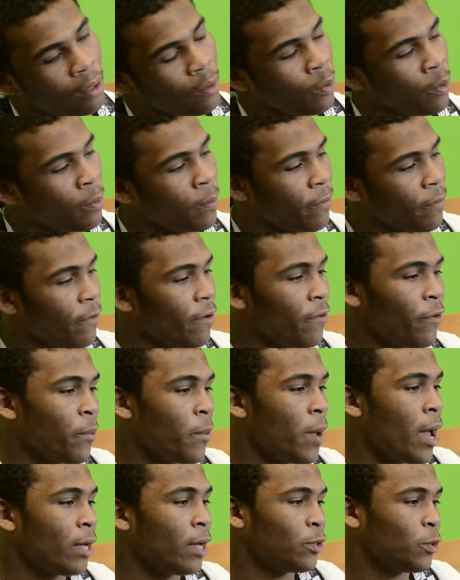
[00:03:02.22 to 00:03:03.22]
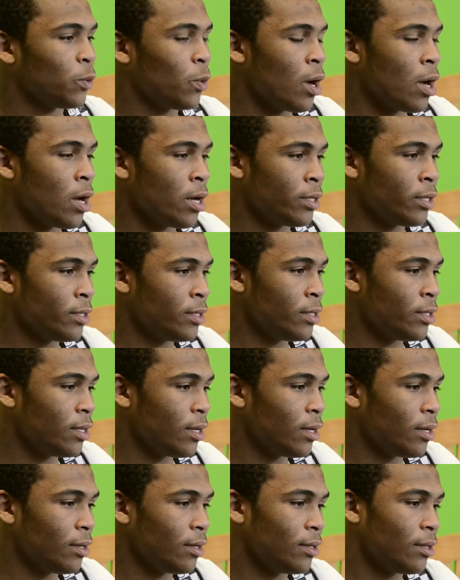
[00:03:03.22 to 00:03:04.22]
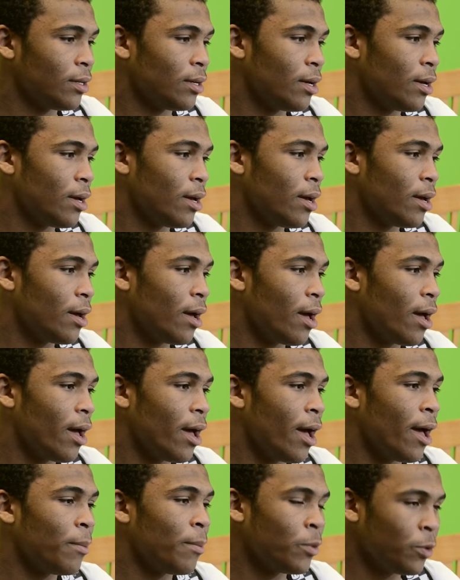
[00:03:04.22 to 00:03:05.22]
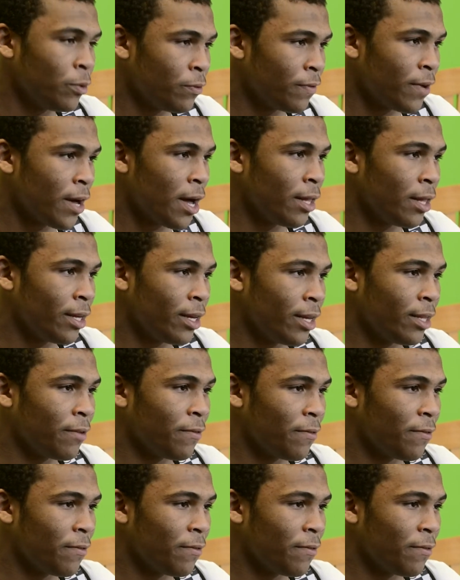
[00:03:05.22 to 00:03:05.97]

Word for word: Oh, my favorite match was at Moon Valley in the